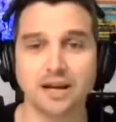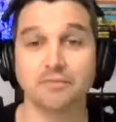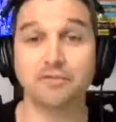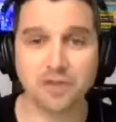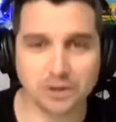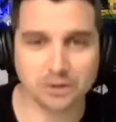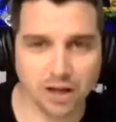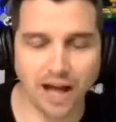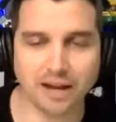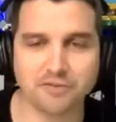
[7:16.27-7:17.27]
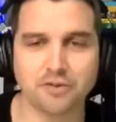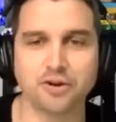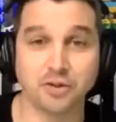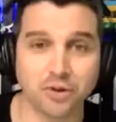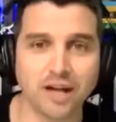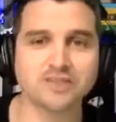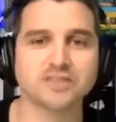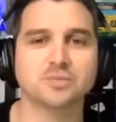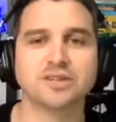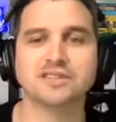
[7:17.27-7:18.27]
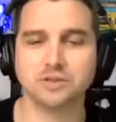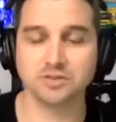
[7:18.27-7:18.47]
feel like for your customers and